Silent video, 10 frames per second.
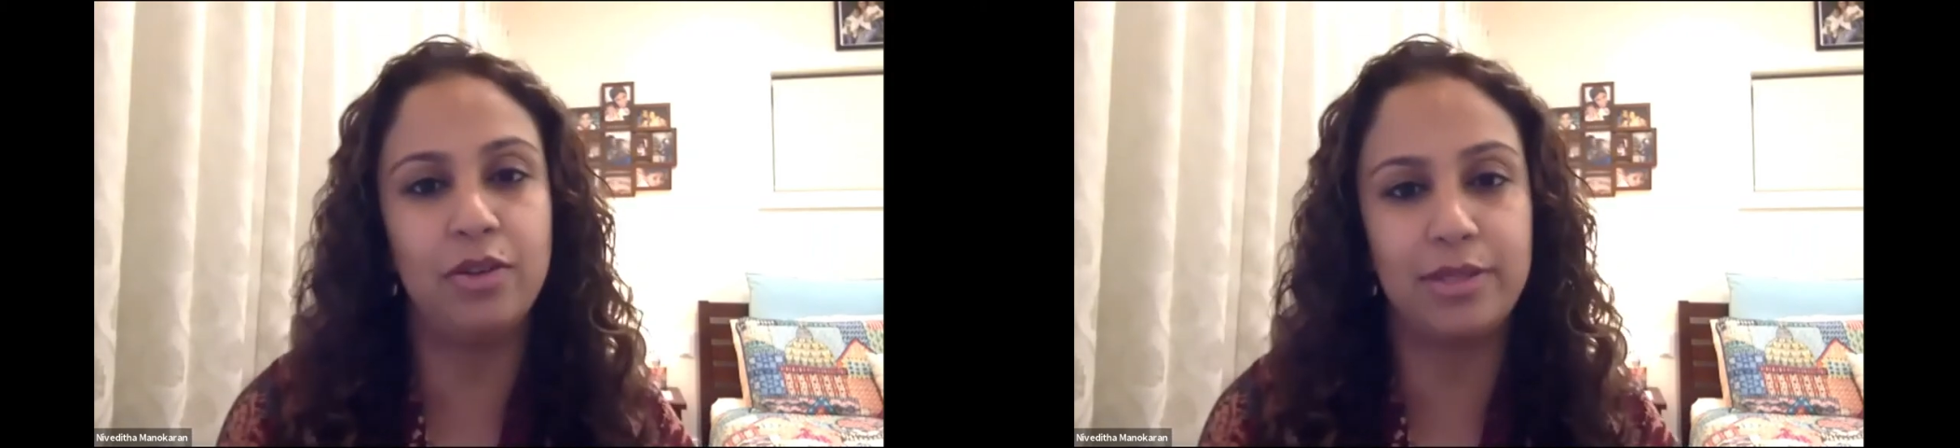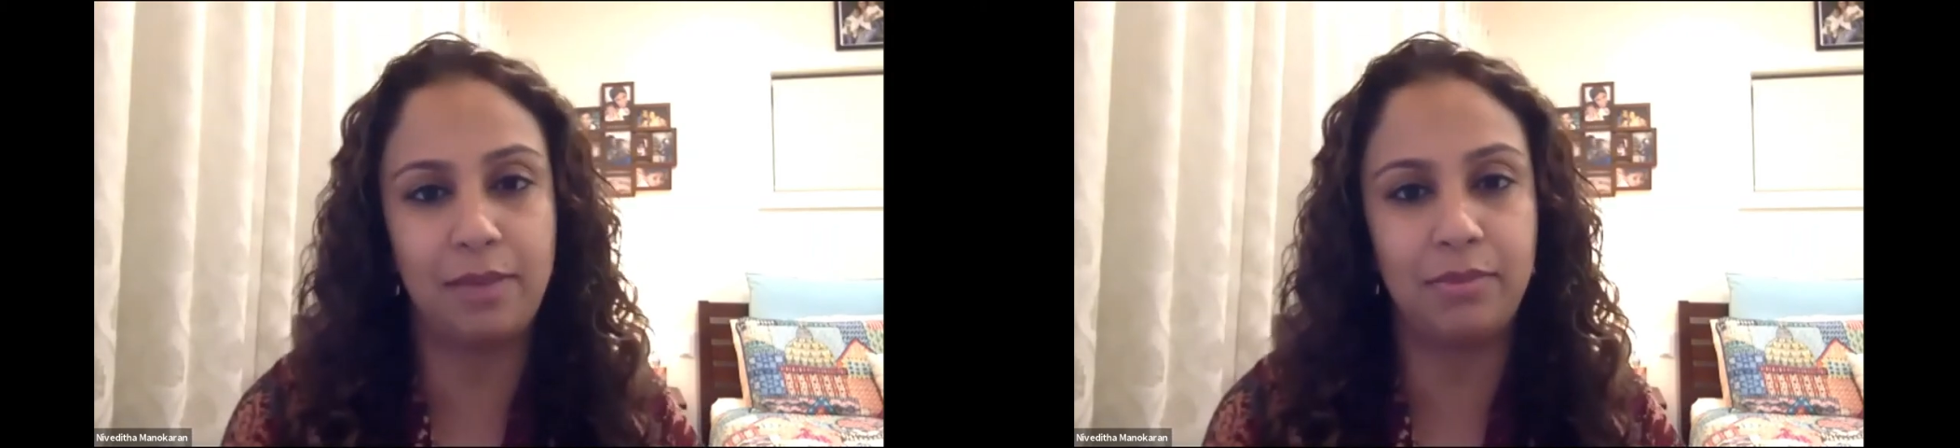
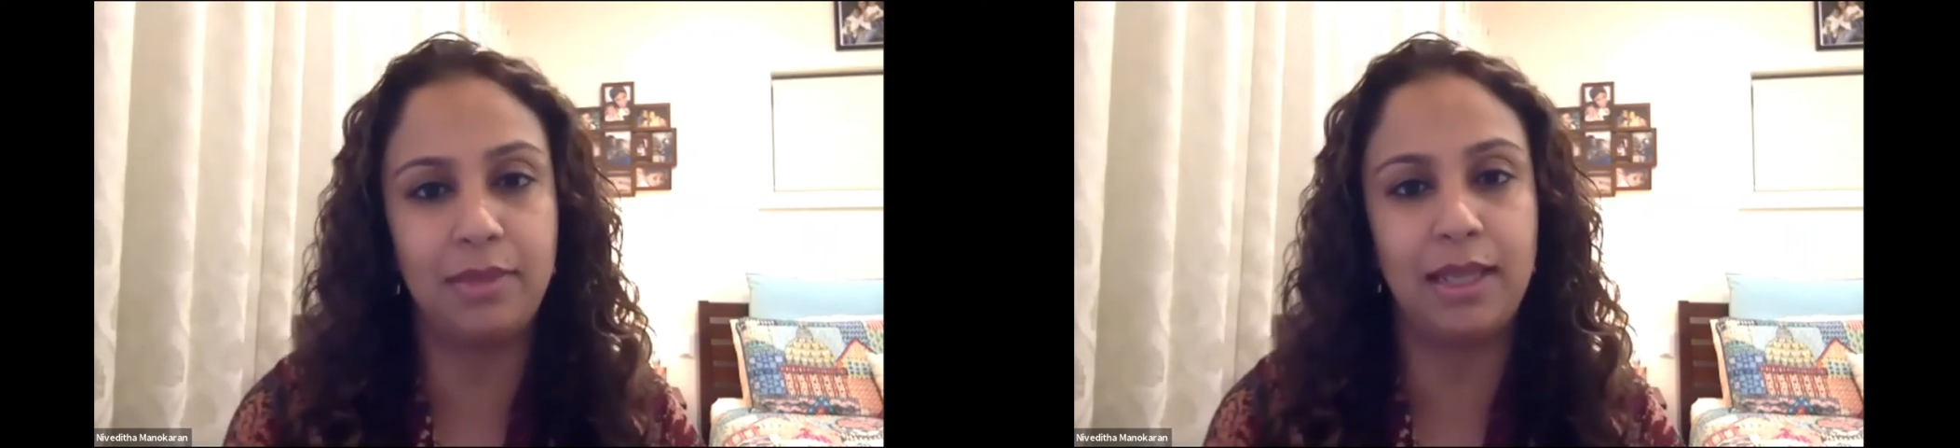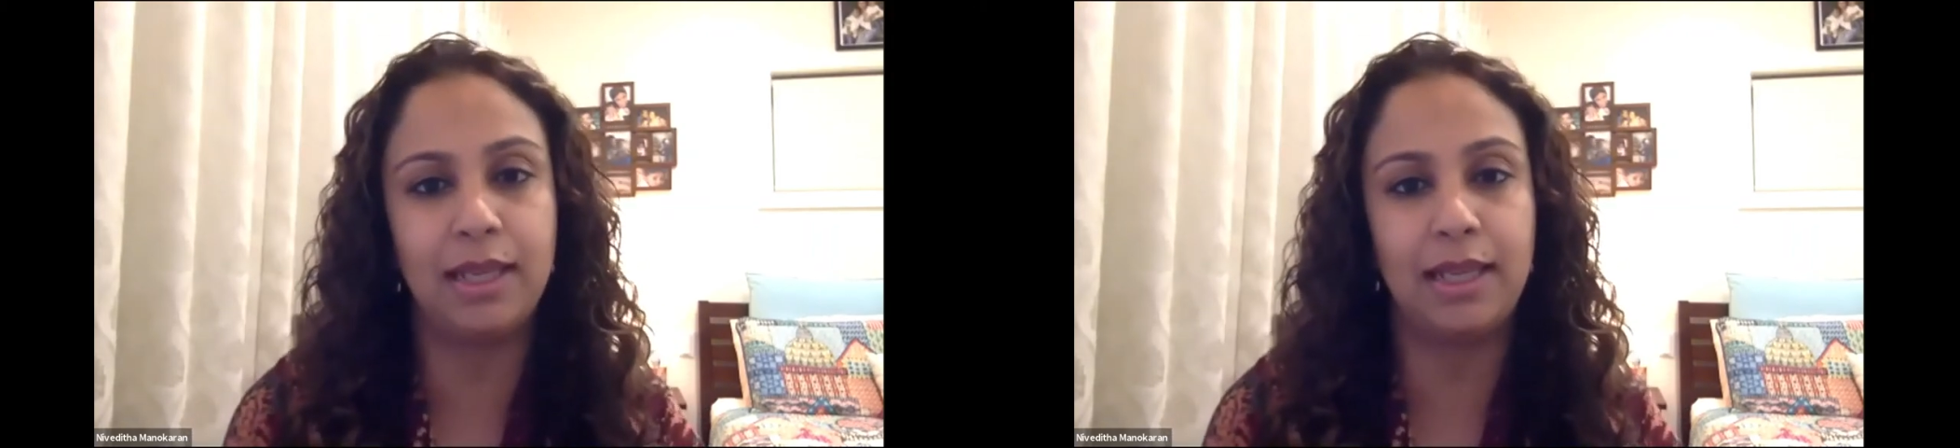or
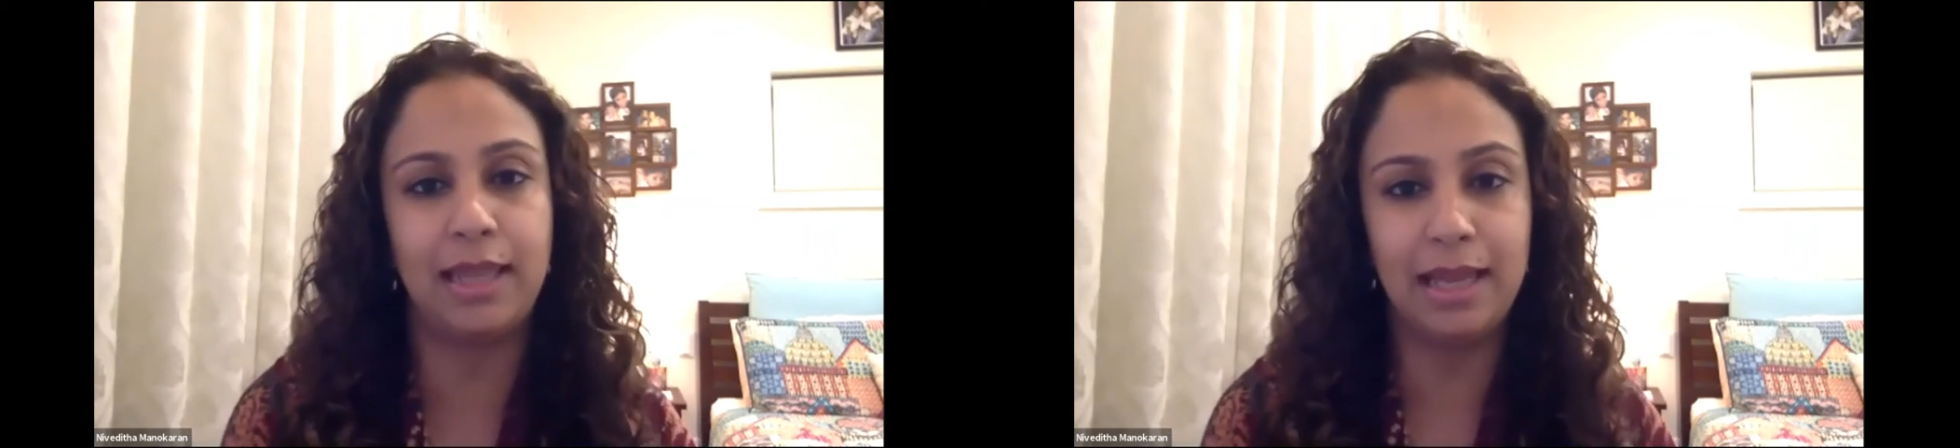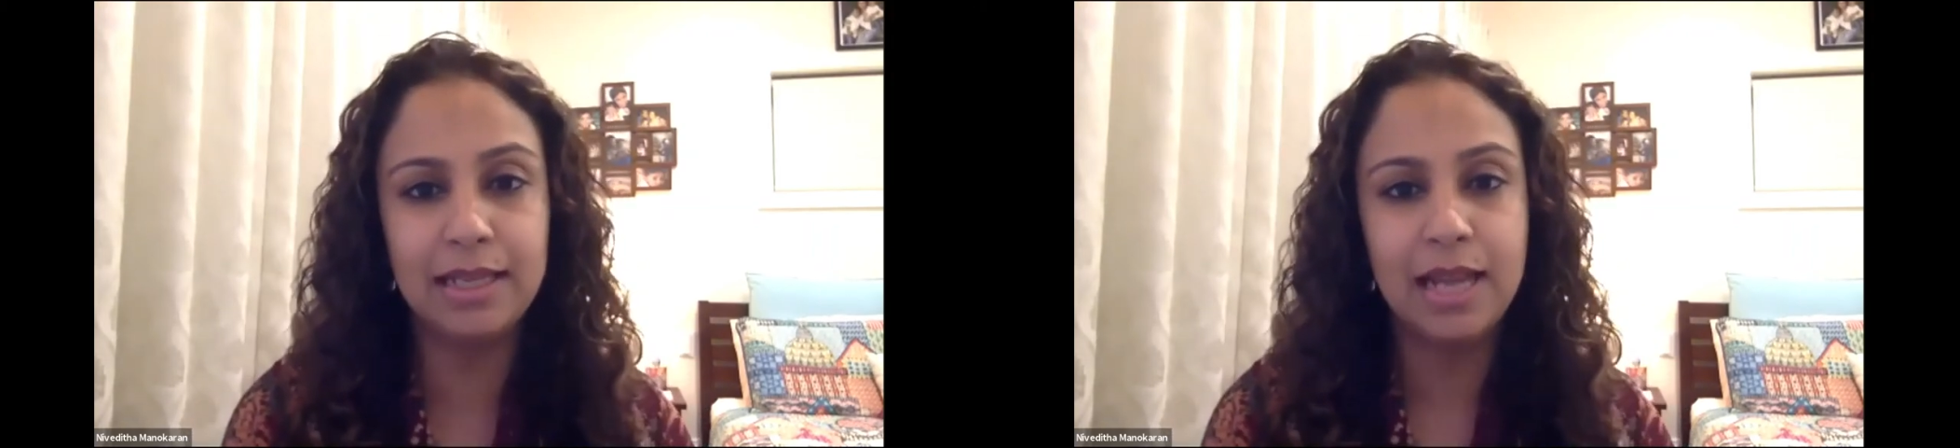something like
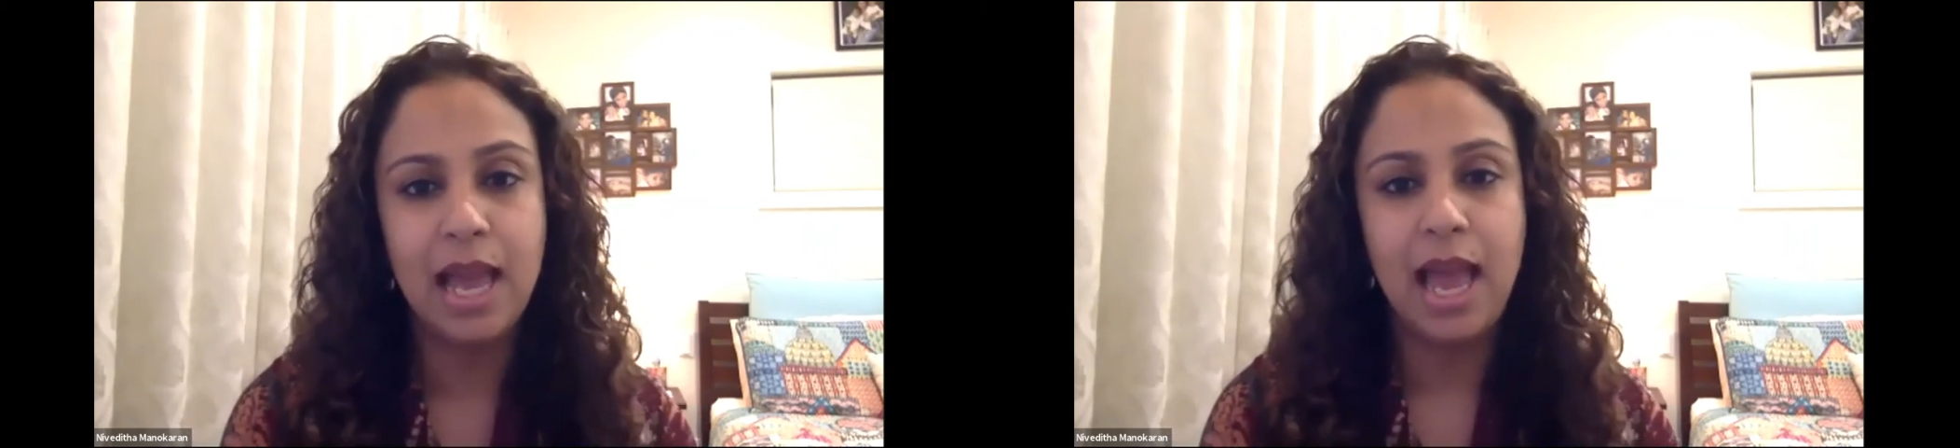that.